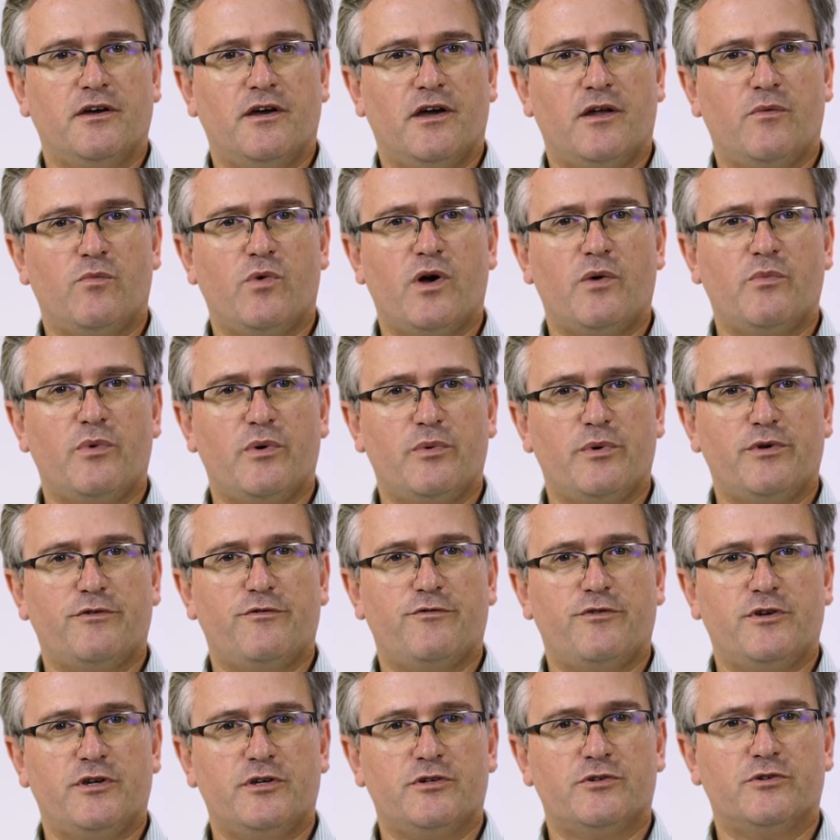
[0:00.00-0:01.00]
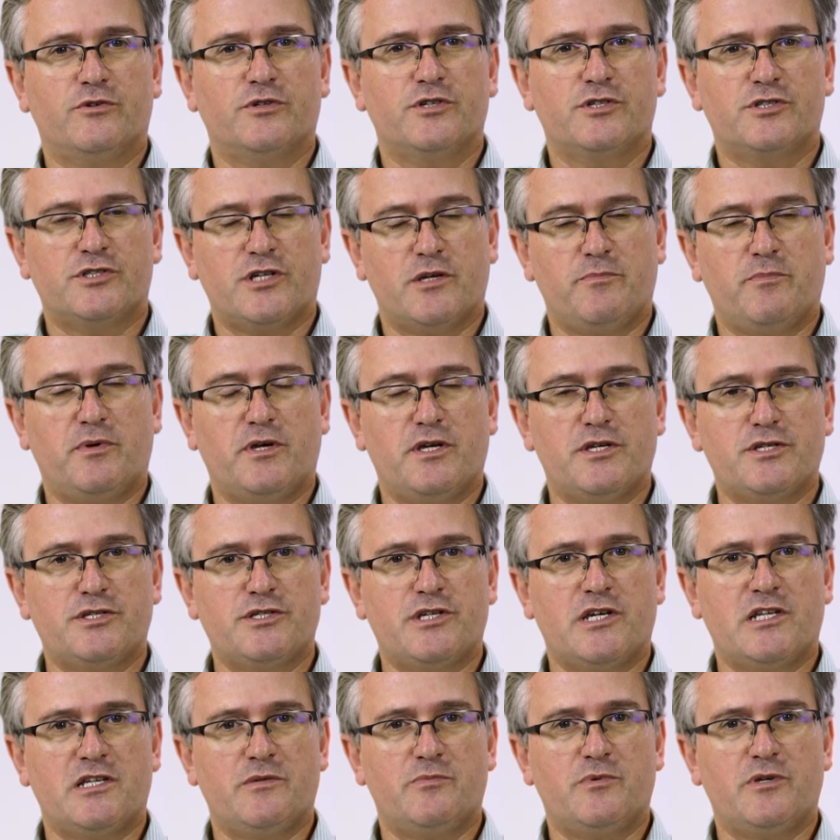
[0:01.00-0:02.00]
and one where we feel GPs
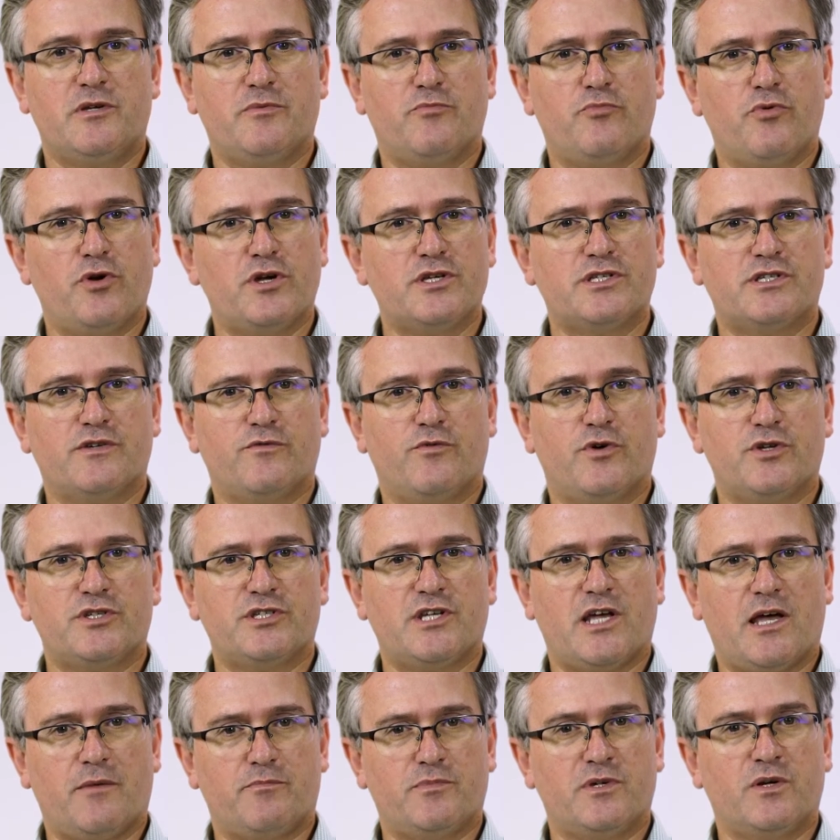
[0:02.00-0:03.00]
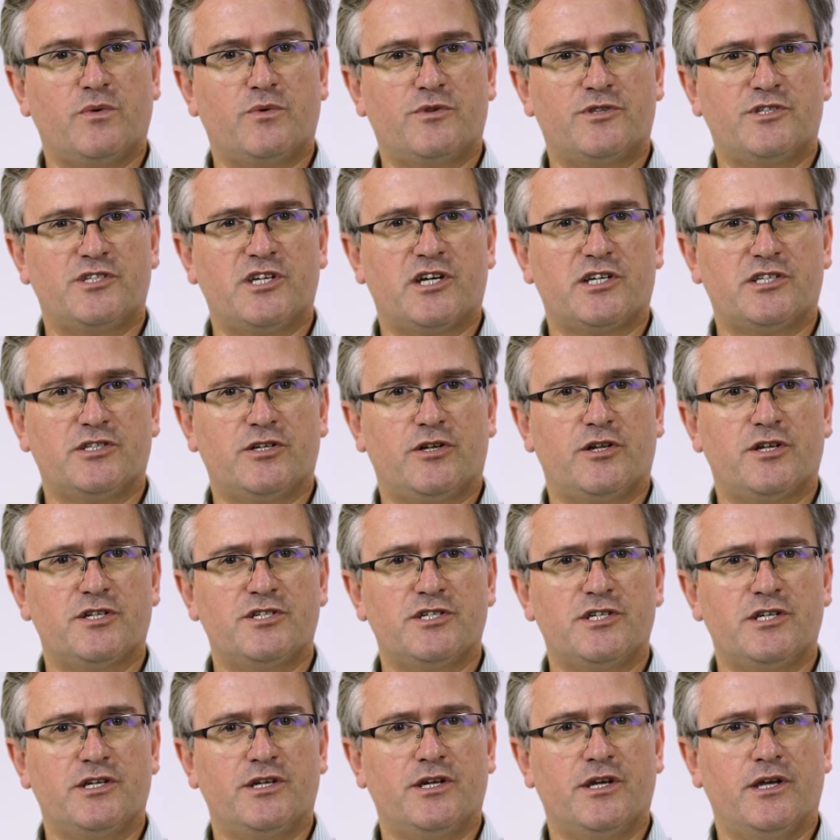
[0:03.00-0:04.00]
need to be abreast of what's happening with
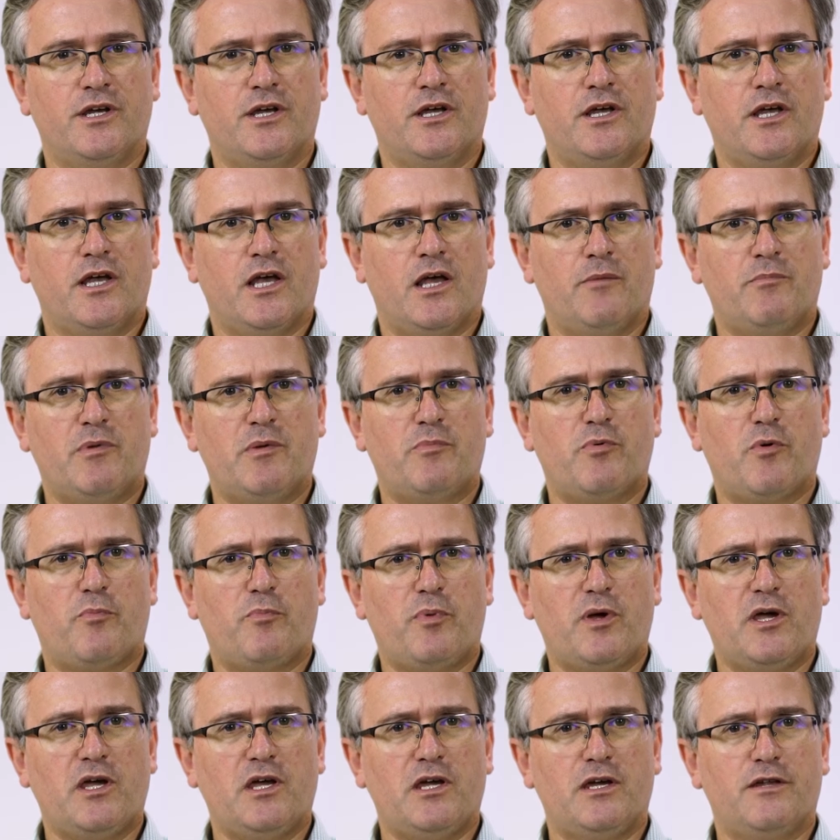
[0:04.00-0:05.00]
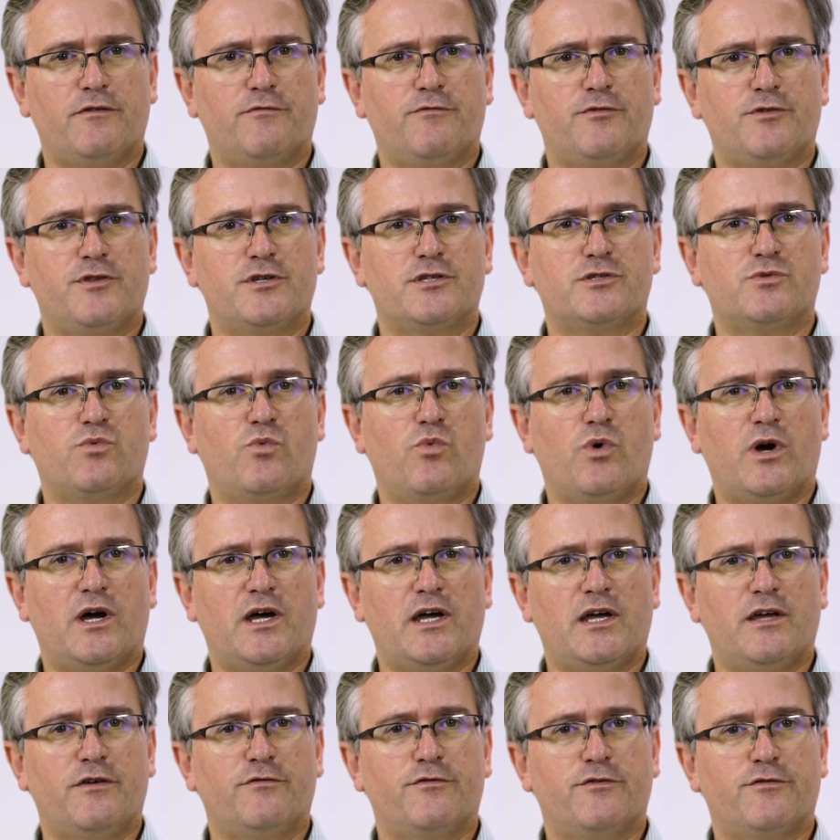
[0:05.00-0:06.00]
technology and be prepared for this
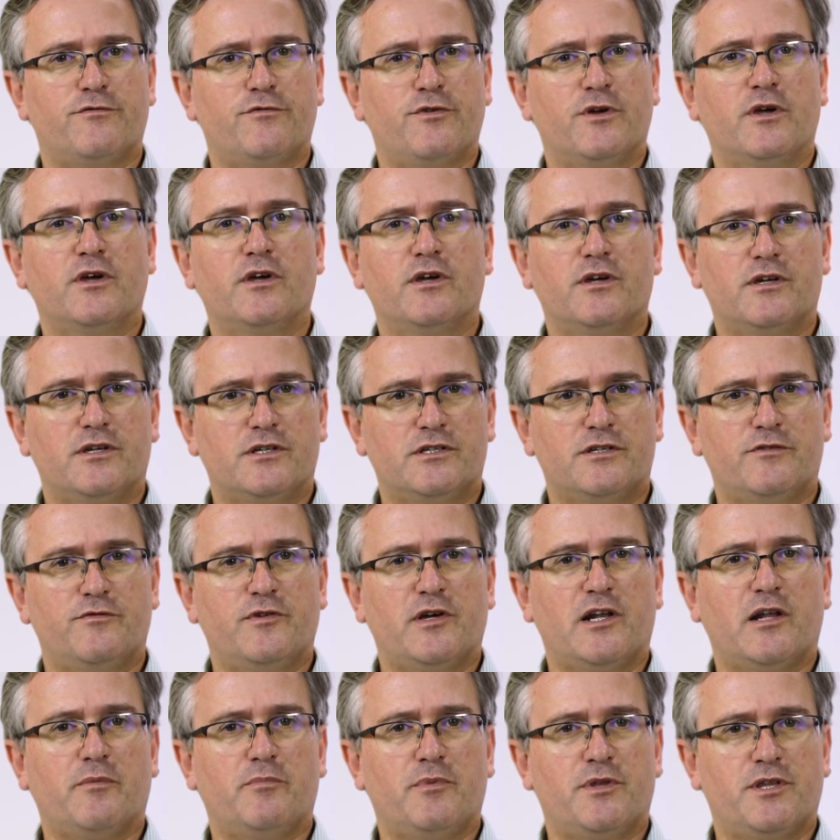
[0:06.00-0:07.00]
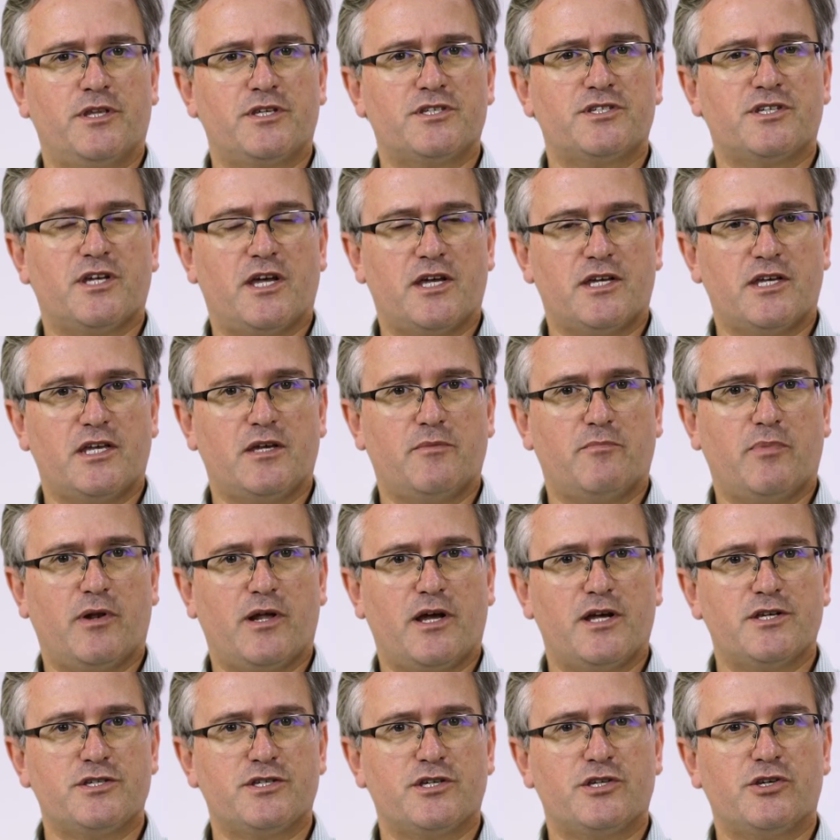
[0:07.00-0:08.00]
wave of development that's taking
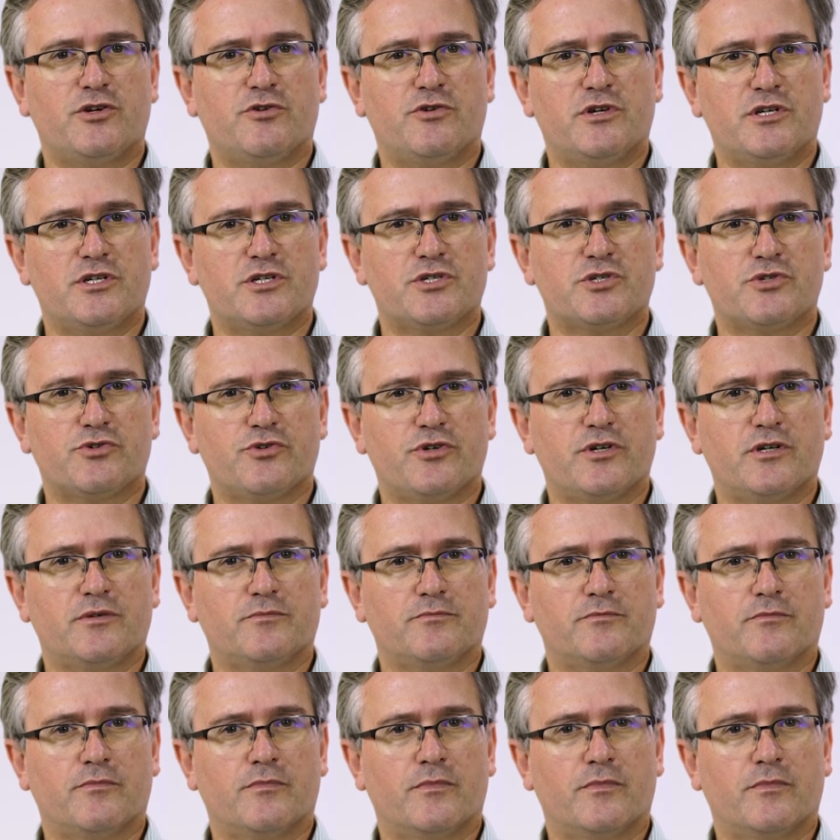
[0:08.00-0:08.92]
place in your industry.